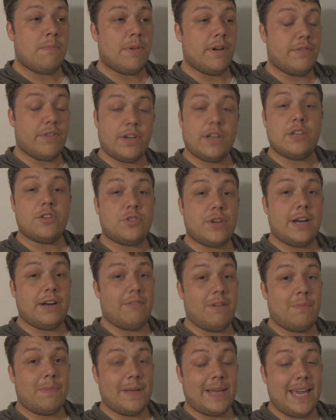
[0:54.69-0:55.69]
But if you're going to try
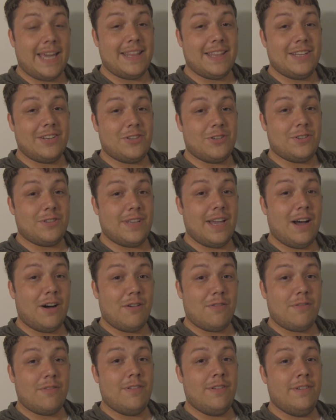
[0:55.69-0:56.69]
and replicate this
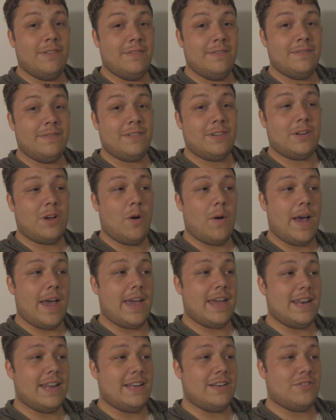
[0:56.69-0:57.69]
yourself, go
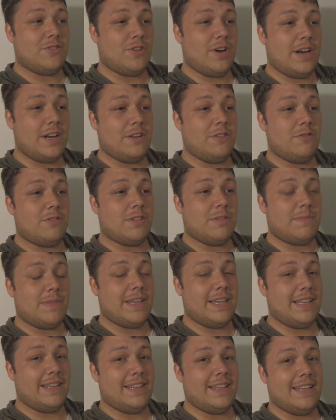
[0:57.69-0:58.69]
ahead and try and use
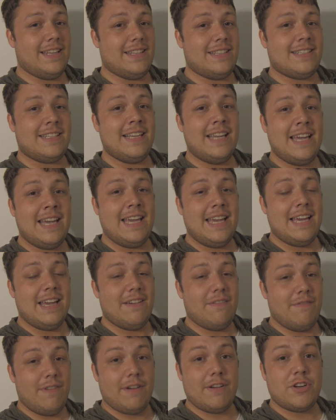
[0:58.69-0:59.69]
something that's
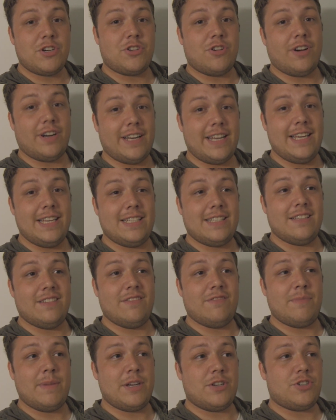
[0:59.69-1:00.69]
very strong
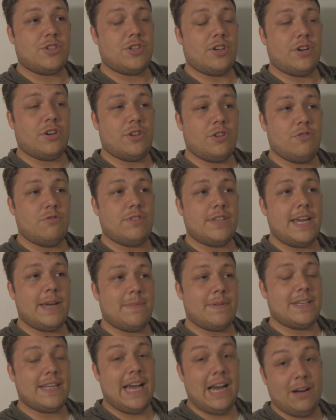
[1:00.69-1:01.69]
adhesive. Make sure you
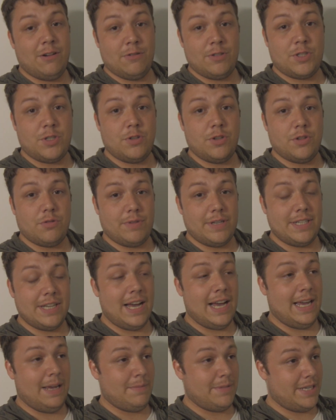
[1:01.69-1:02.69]
tape it down two to three
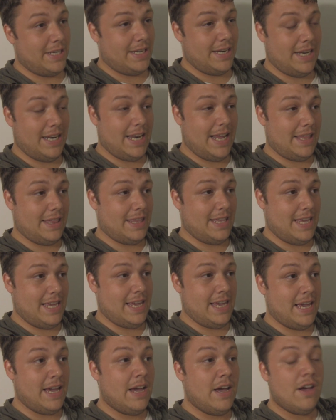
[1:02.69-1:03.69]
times. I did it at
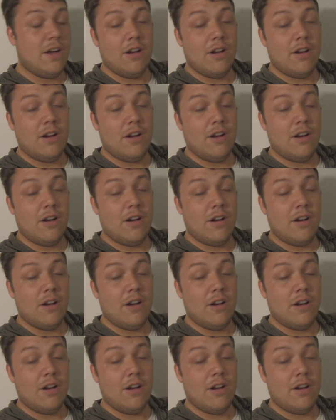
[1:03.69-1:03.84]
the